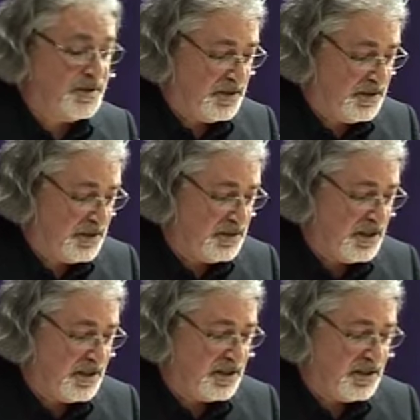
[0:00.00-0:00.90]
once
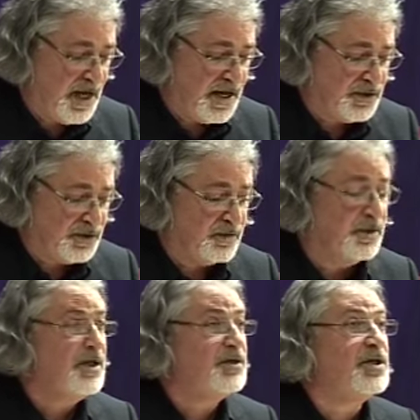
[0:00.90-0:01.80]
considered natural,
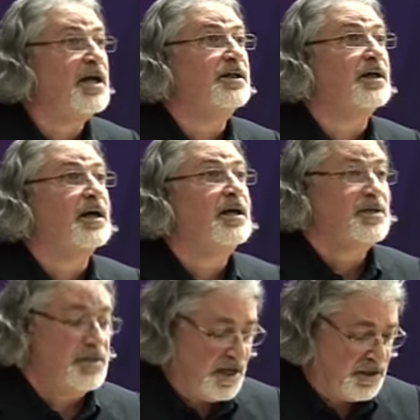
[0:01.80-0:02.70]
gender,
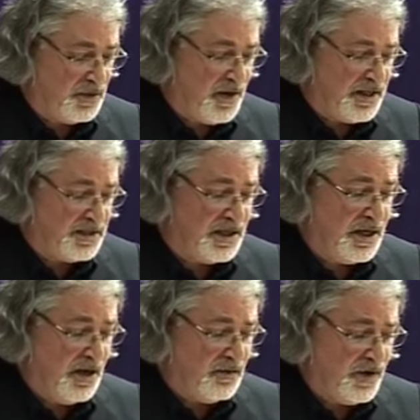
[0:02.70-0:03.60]
sexuality,
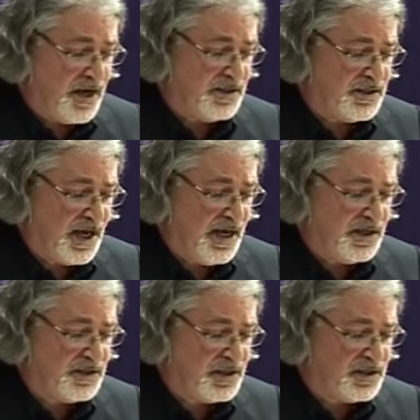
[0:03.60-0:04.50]
race,
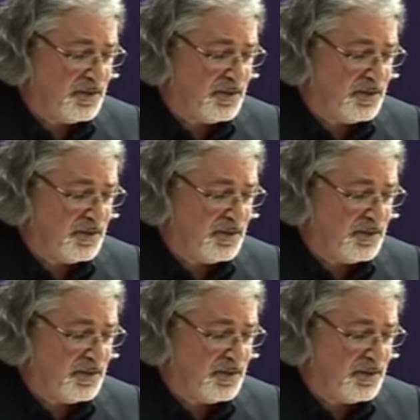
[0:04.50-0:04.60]
age,